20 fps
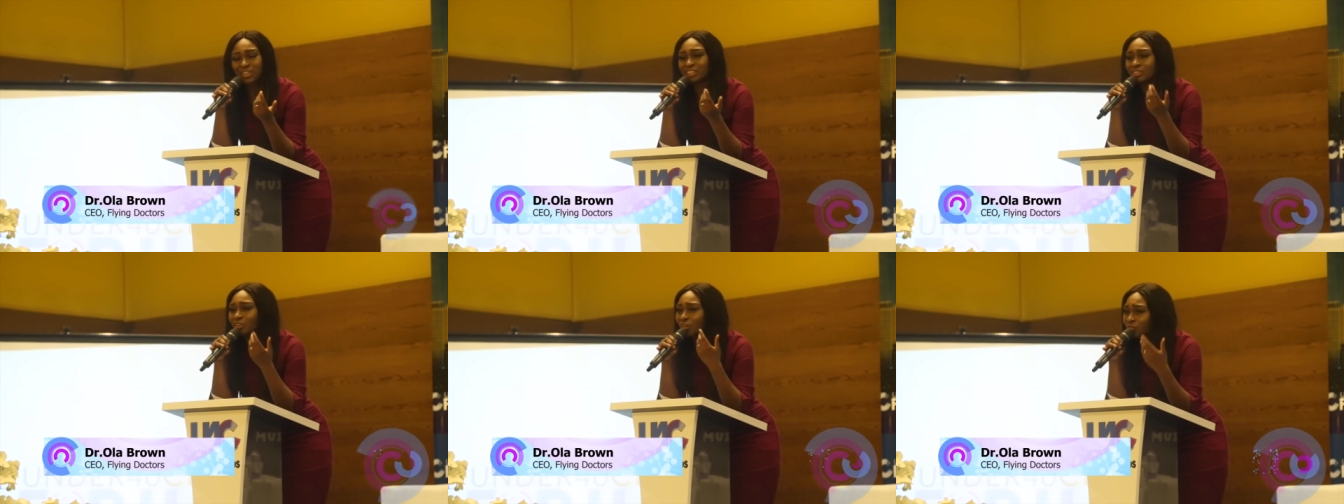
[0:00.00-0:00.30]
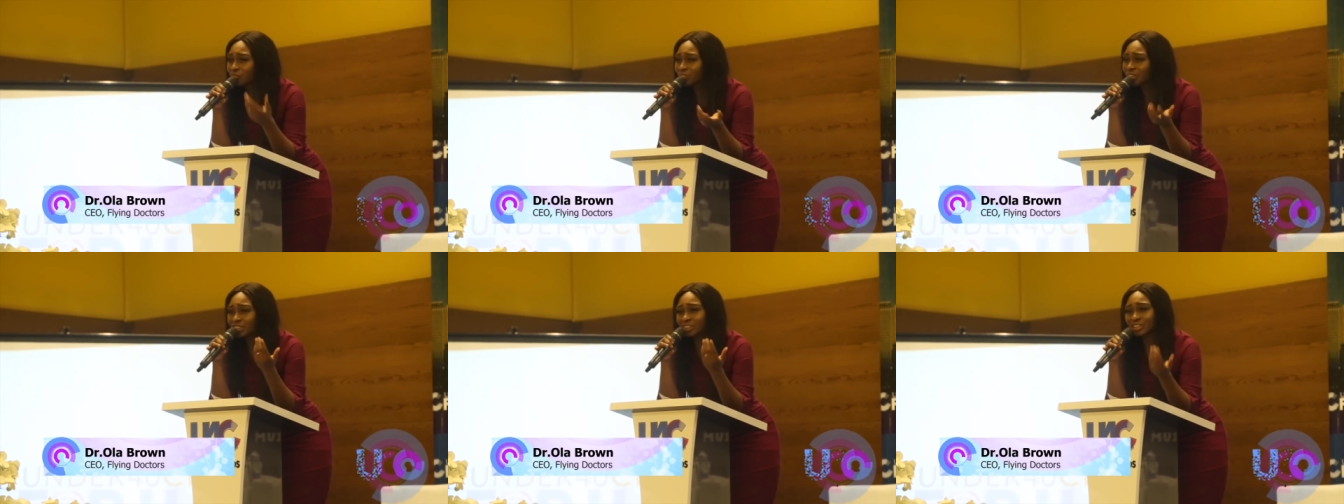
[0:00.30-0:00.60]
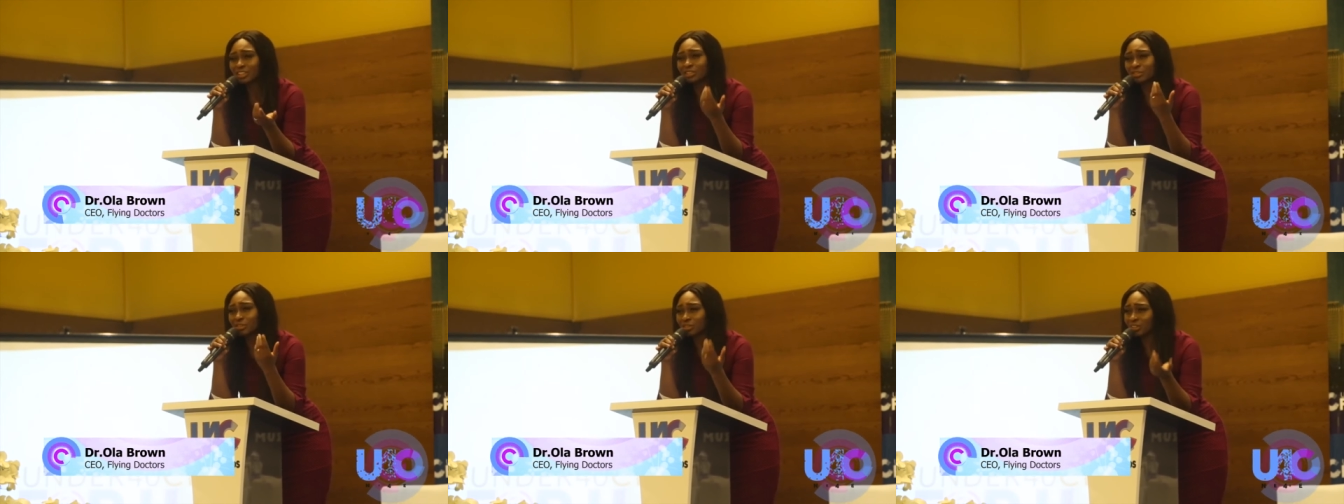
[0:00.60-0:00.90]
It's
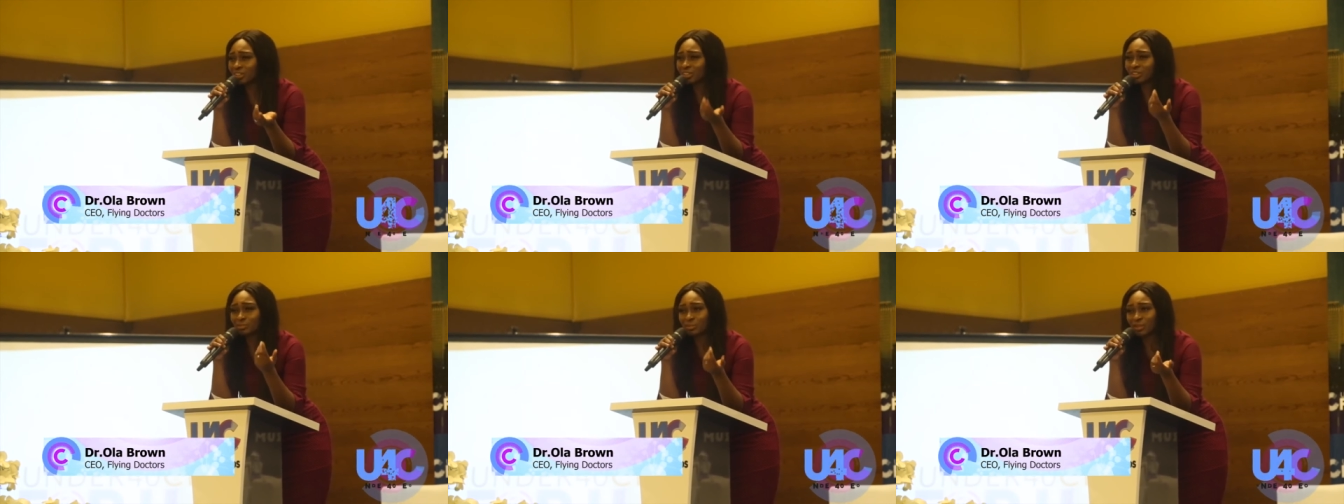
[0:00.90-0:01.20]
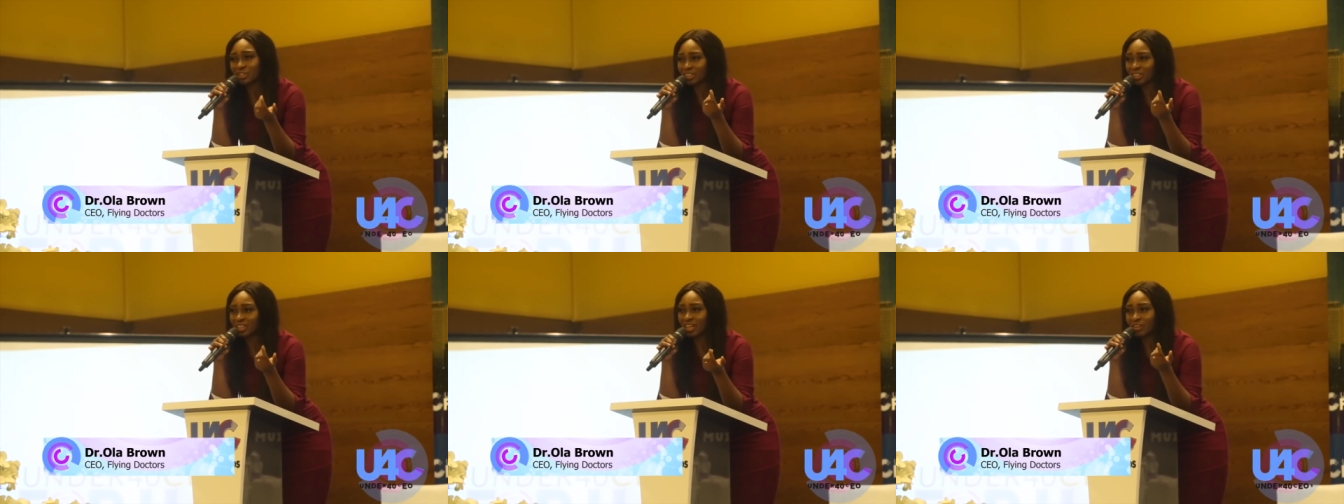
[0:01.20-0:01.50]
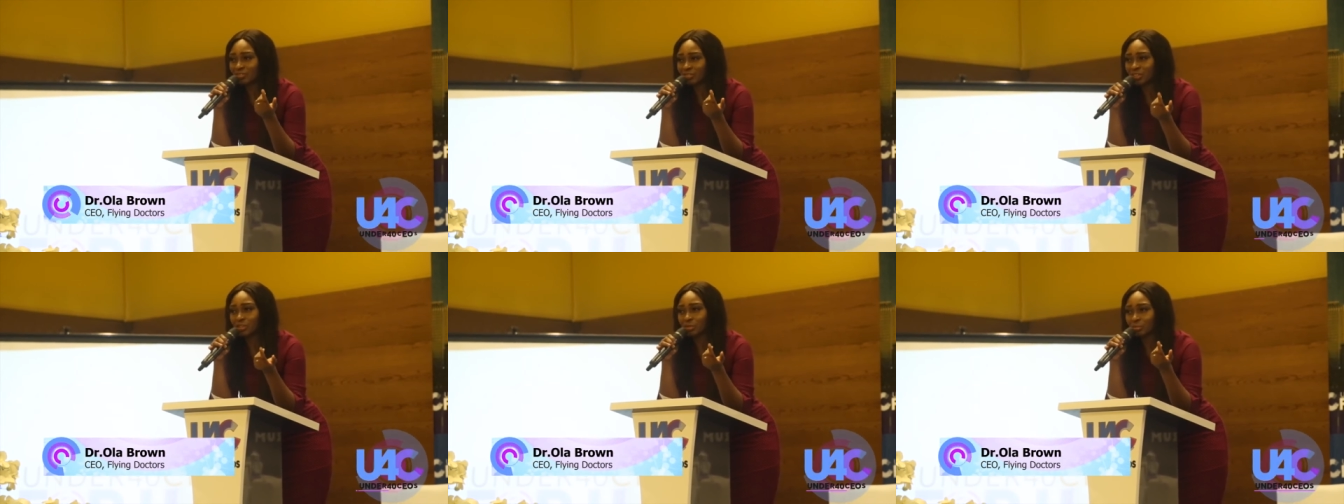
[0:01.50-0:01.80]
obviously not this money that
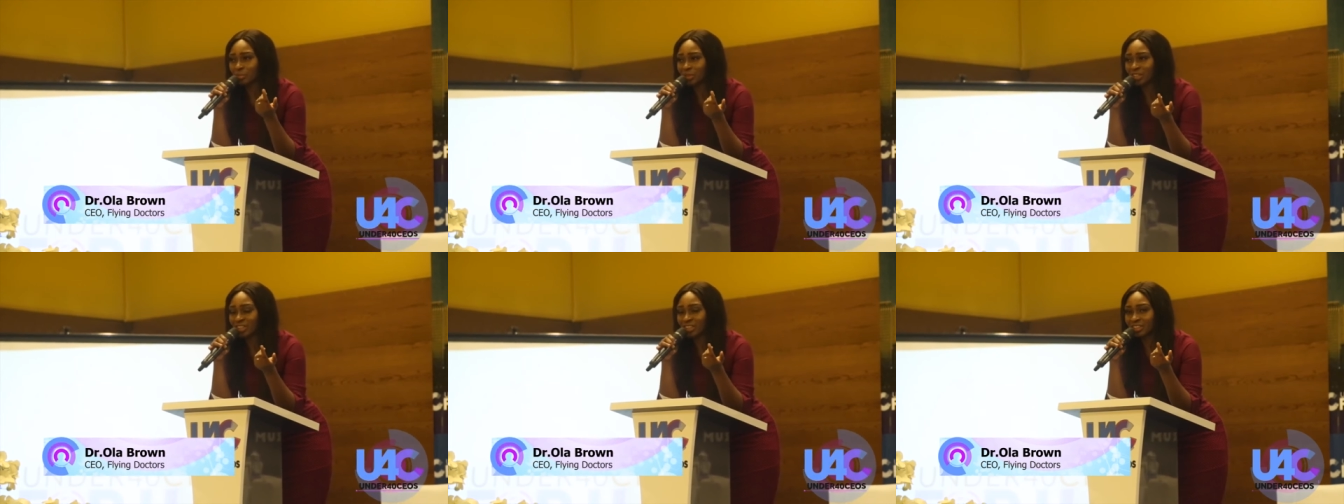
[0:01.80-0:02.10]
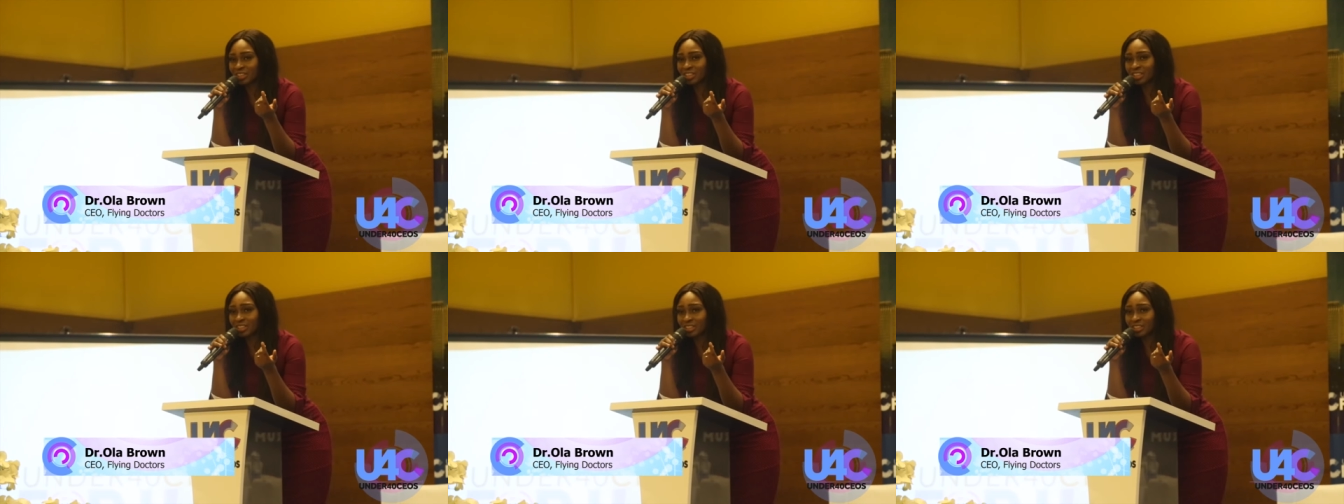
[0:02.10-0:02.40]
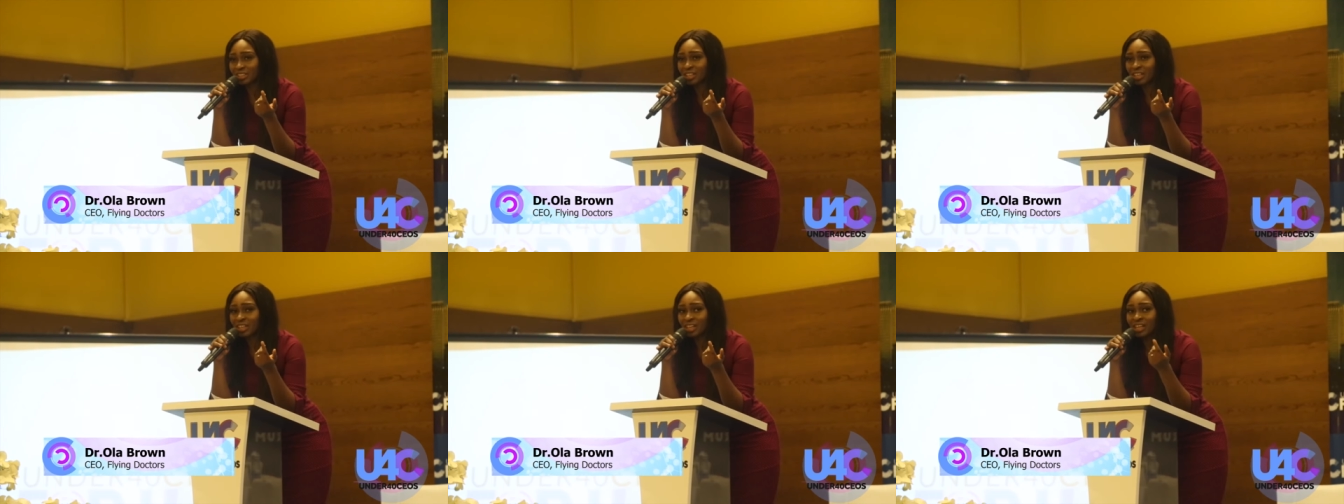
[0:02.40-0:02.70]
I've accumulated.